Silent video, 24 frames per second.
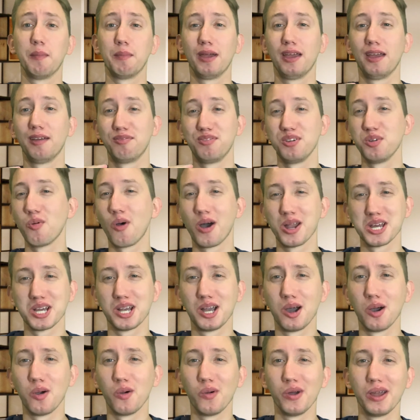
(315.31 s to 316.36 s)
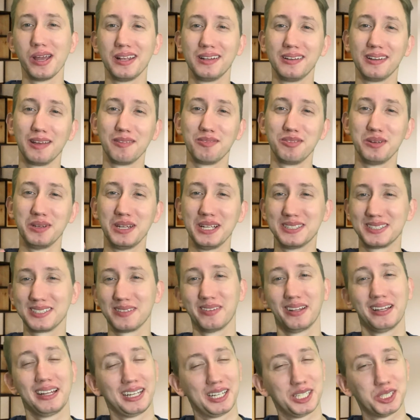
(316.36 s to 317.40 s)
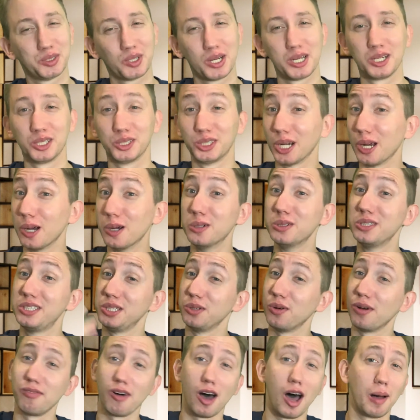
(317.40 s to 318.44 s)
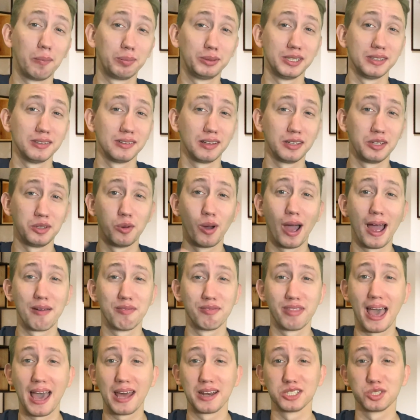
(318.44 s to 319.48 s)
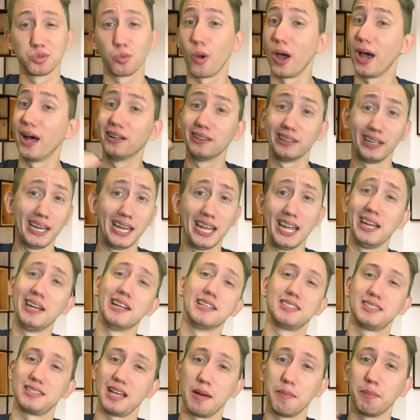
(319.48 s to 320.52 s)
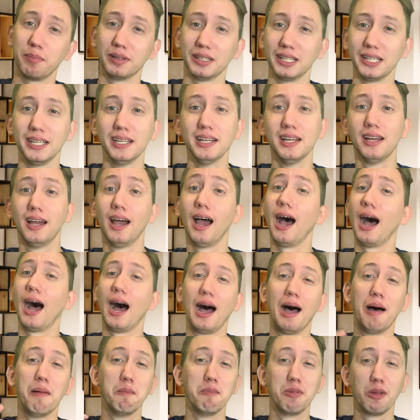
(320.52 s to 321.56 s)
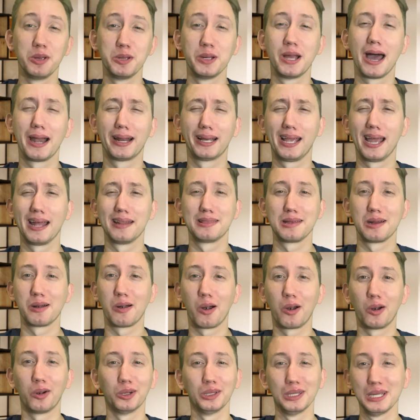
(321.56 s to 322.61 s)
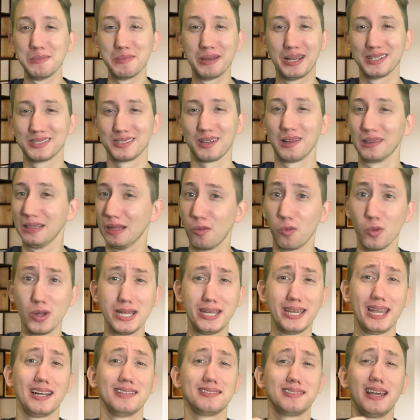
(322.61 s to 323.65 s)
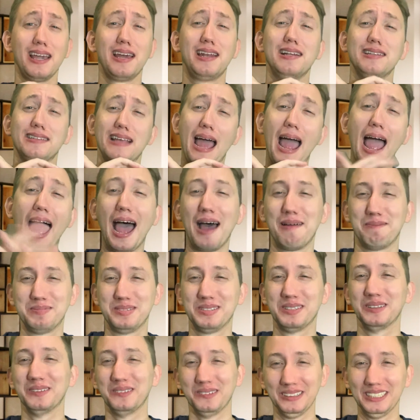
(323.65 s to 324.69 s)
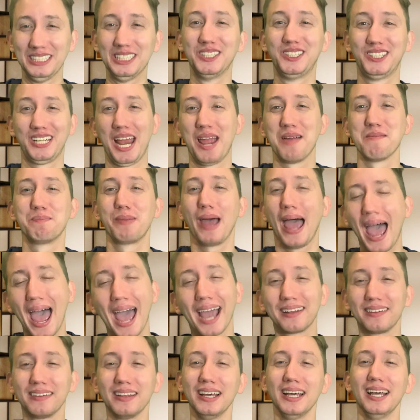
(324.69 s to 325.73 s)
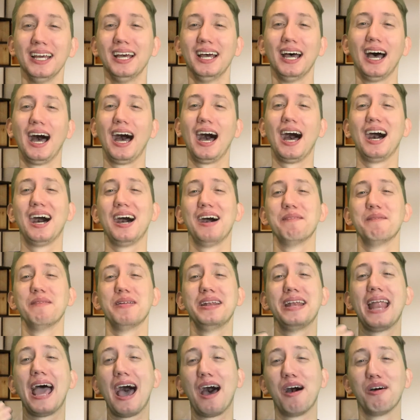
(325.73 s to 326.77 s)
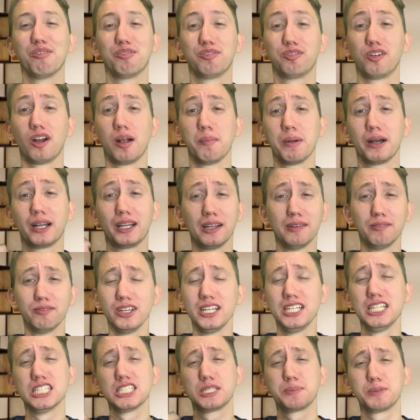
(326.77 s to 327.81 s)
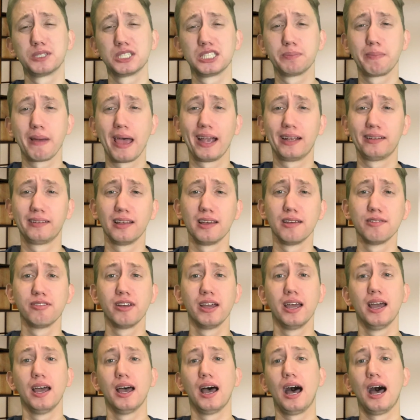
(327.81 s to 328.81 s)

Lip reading: If you want to go and if you need something like a Trader Joe's, you have options. You have that as well in Assembly. Though you got to get there early because on the weekends it is absolutely jam-packed. Now, from a convenience perspective,